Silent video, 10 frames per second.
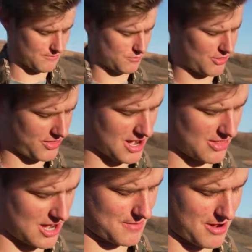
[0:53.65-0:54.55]
One thing I
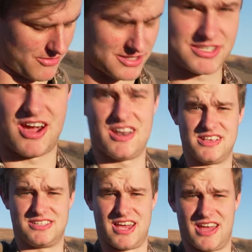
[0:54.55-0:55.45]
like about this gun
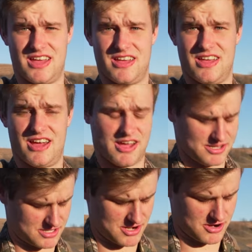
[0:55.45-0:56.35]
is that
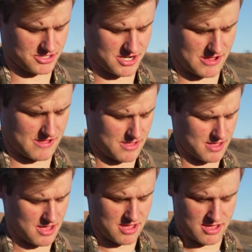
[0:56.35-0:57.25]
it's inertia.
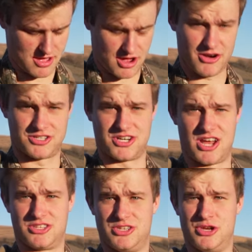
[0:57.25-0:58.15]
Inertia
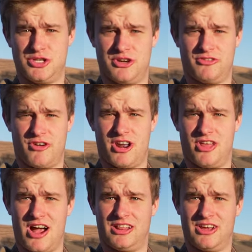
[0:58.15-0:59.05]
guns usually run a
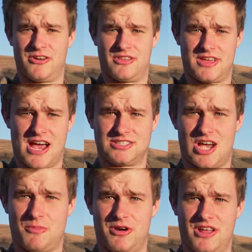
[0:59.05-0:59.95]
lot cleaner than
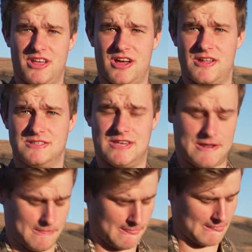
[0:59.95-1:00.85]
gas-operated guns,
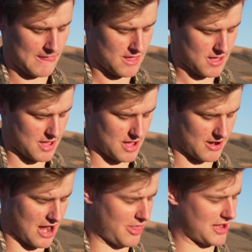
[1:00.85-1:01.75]
and
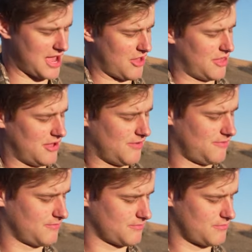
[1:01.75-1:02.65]
I like how the
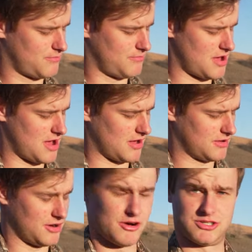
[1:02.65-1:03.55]

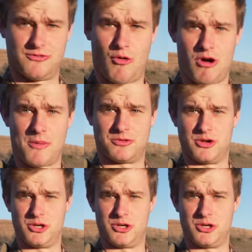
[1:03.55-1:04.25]
inertia forearms are